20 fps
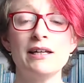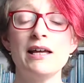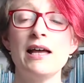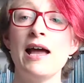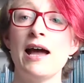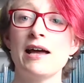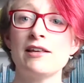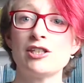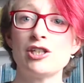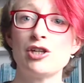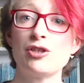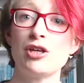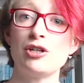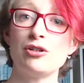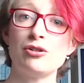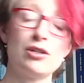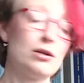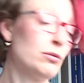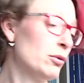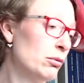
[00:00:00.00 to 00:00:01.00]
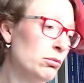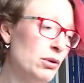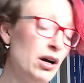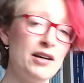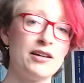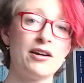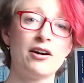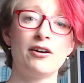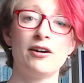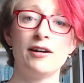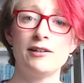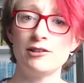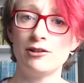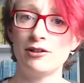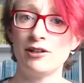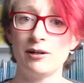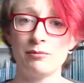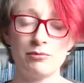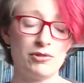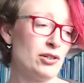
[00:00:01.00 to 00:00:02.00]
And so then you think, well, why can't I do it?
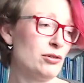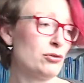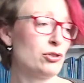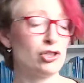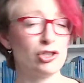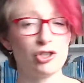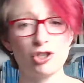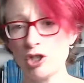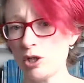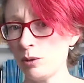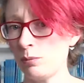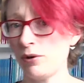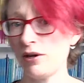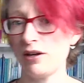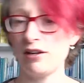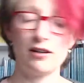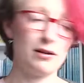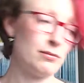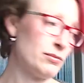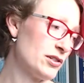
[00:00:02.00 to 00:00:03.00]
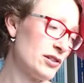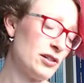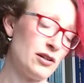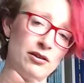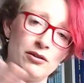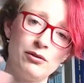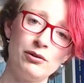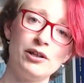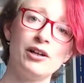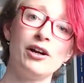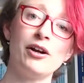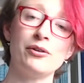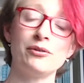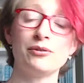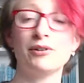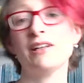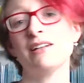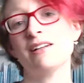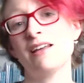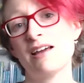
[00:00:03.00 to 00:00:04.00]
I'm so stupid. I'm so, you know,
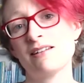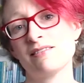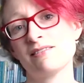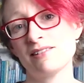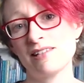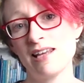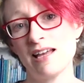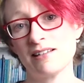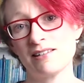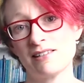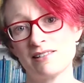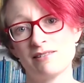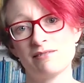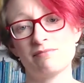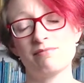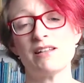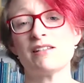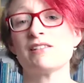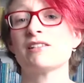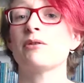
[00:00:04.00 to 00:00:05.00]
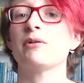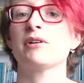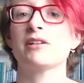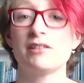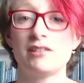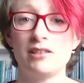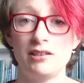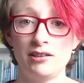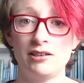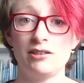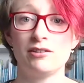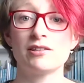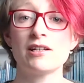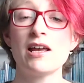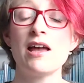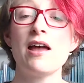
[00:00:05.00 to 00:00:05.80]
and and yes, and so it continues.